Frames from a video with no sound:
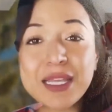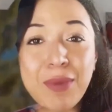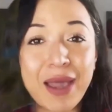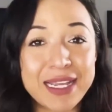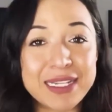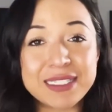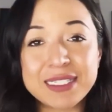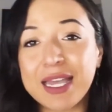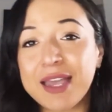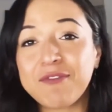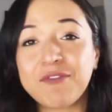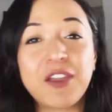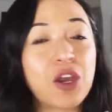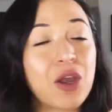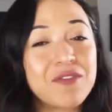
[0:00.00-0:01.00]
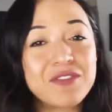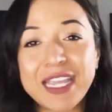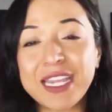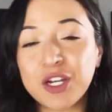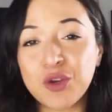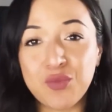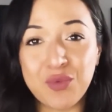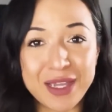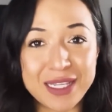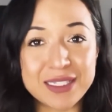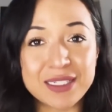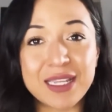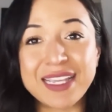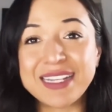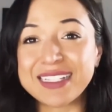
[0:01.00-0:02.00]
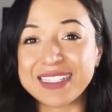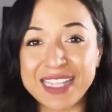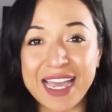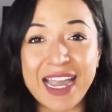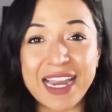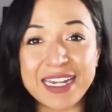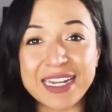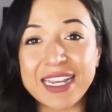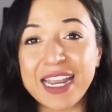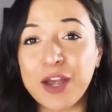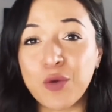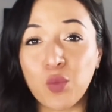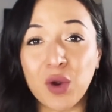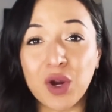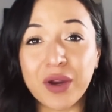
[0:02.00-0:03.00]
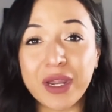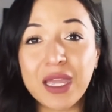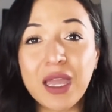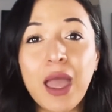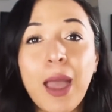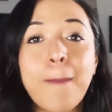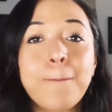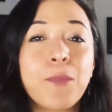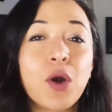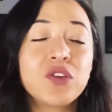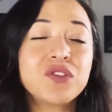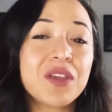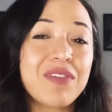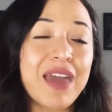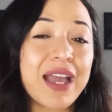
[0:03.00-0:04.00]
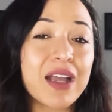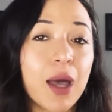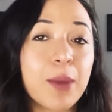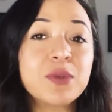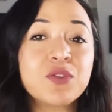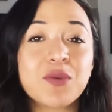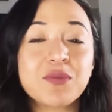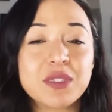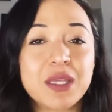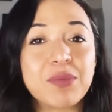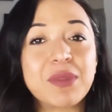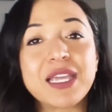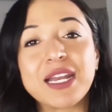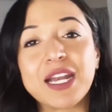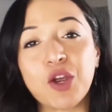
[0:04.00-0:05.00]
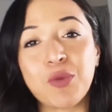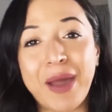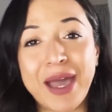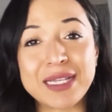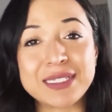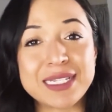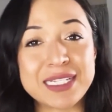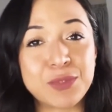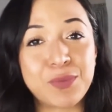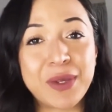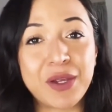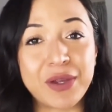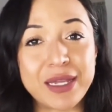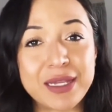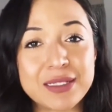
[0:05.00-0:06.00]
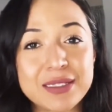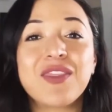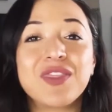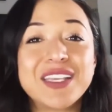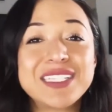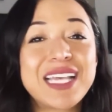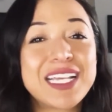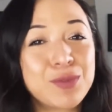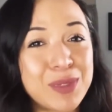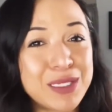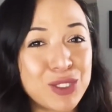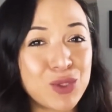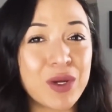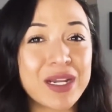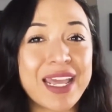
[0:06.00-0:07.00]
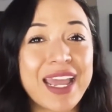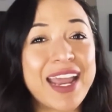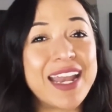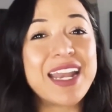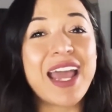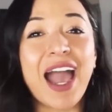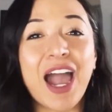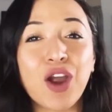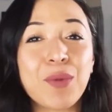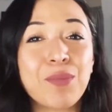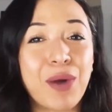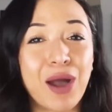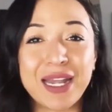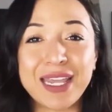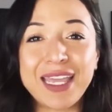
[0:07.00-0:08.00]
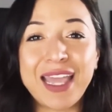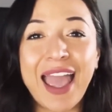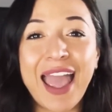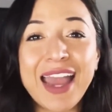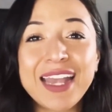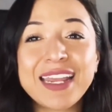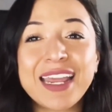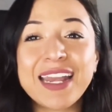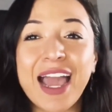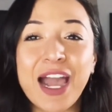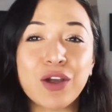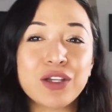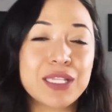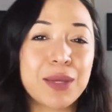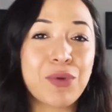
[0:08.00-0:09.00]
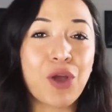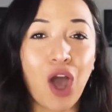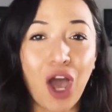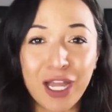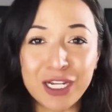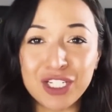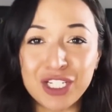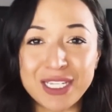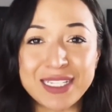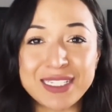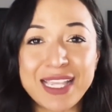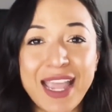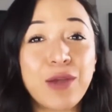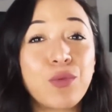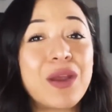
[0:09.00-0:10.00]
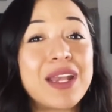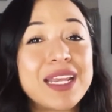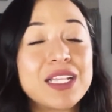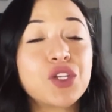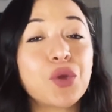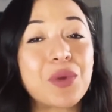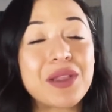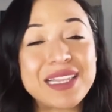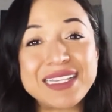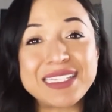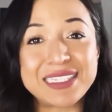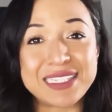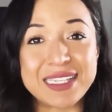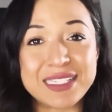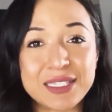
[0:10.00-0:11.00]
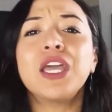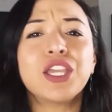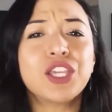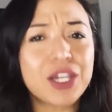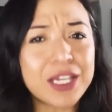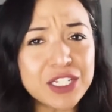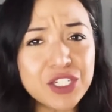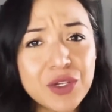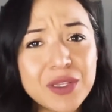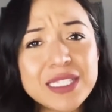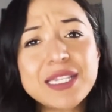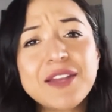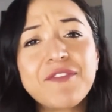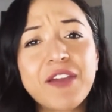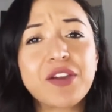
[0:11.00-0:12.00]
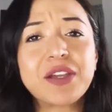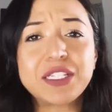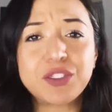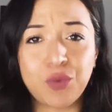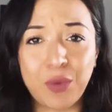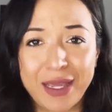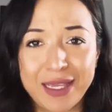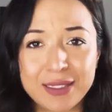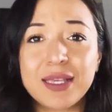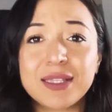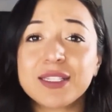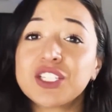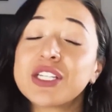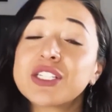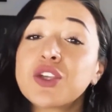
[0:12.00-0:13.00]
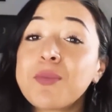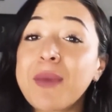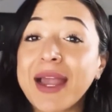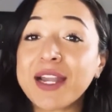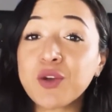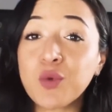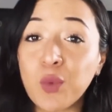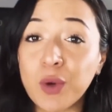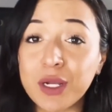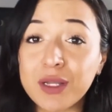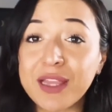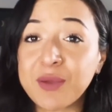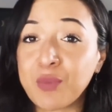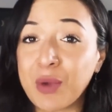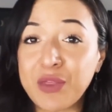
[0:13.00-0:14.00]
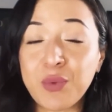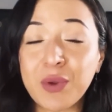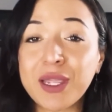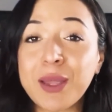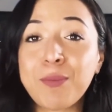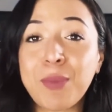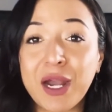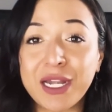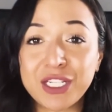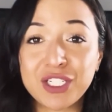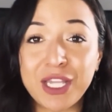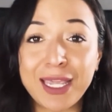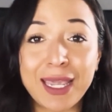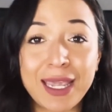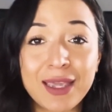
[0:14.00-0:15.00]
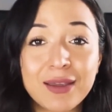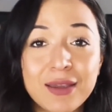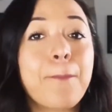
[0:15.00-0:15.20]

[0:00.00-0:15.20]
mindset, fear of taking a risk, anxiety, and worry, most of that comes from something in our past experience. This has been stored in our body and in our subconscious, and we need to release this. You can do this in various ways, such as somatic work like breathwork and body shaking,